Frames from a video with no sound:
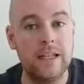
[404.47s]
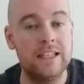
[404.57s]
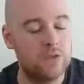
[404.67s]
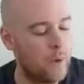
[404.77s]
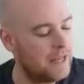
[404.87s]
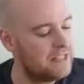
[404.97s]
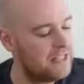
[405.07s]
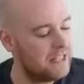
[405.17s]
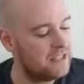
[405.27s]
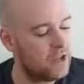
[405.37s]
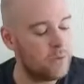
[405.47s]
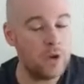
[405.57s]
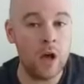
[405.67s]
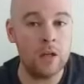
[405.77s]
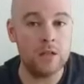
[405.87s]
is 20. So
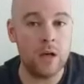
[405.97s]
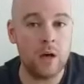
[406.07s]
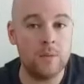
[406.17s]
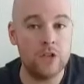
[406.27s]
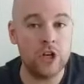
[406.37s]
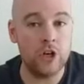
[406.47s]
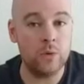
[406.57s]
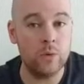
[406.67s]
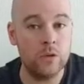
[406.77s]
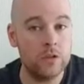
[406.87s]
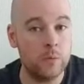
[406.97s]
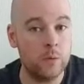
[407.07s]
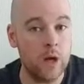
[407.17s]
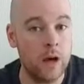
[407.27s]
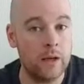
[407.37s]
9 times 2, double
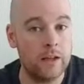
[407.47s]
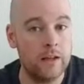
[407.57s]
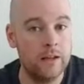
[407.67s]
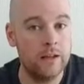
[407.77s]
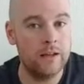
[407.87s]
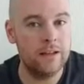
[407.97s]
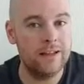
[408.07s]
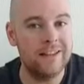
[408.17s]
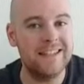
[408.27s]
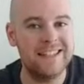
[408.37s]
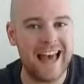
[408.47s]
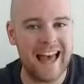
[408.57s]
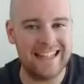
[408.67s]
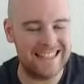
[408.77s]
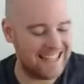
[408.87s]
9, is
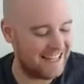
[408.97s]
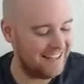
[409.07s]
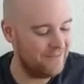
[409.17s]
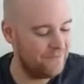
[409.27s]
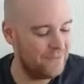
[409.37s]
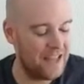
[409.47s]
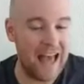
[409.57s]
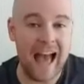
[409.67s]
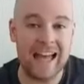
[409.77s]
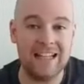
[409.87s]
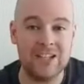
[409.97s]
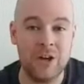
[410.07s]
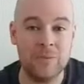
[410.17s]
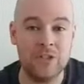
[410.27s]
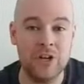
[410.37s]
18. 8
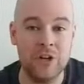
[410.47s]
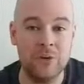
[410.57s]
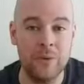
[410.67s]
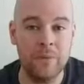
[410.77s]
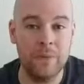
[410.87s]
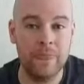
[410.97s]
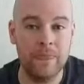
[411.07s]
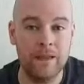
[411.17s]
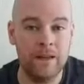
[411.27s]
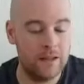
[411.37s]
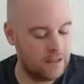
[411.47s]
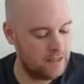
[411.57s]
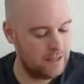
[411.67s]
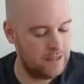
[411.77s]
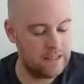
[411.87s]
times 2.
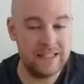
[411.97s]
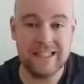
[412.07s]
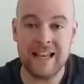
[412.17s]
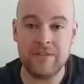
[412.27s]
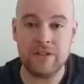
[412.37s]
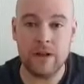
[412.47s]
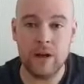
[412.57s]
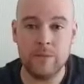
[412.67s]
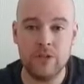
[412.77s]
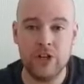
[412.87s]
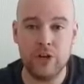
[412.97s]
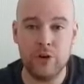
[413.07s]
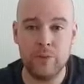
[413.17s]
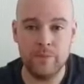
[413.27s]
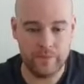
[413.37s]
7 times
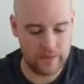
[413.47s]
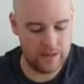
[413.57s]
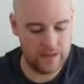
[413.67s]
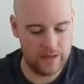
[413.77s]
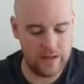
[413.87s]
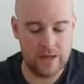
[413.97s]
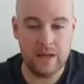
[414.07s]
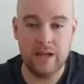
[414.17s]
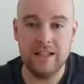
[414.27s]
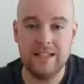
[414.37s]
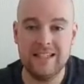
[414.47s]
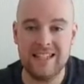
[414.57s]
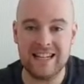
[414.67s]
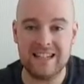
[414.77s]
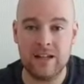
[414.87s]
2.
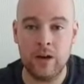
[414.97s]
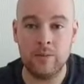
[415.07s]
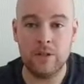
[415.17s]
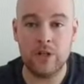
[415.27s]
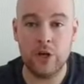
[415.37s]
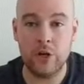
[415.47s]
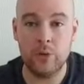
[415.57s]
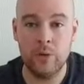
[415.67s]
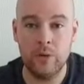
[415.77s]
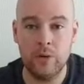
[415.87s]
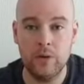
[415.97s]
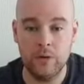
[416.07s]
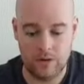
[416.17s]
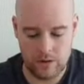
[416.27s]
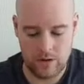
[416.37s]
6 times 2.
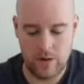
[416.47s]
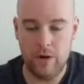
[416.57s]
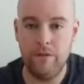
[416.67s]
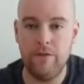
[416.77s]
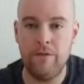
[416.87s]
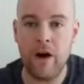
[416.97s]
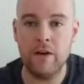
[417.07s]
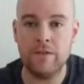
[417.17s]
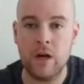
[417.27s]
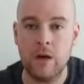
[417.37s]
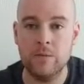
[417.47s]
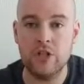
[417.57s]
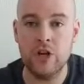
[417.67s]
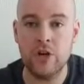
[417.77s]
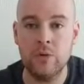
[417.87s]
5
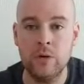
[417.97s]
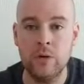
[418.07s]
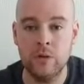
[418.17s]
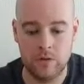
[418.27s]
times 2.